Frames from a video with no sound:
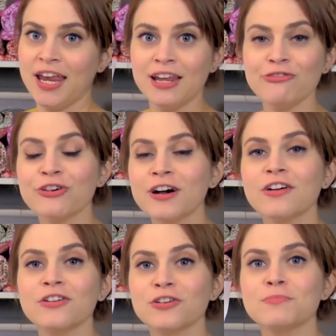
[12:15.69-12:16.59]
any
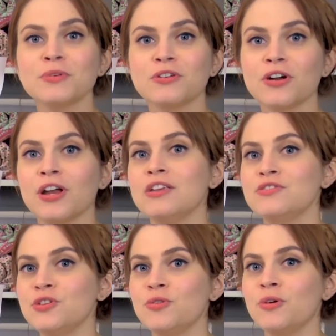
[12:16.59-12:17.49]
font on your computer
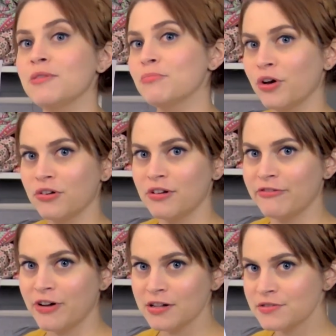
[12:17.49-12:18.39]
into an embroidery
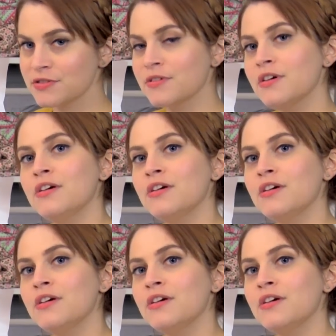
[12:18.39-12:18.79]
font.